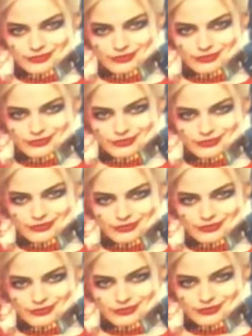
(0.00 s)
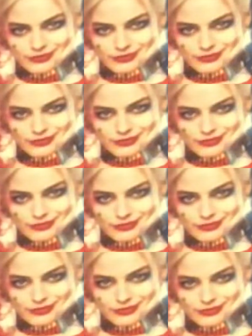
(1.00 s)

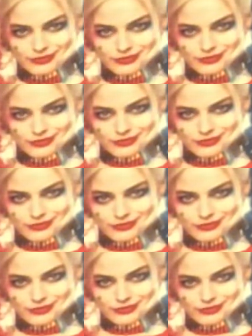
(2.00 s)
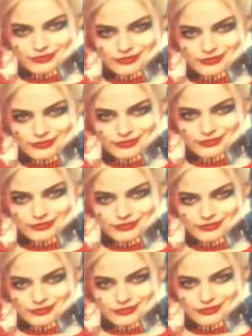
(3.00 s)

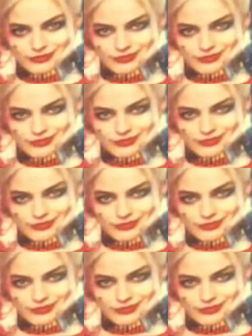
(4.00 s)
No words are spoken by the person on screen.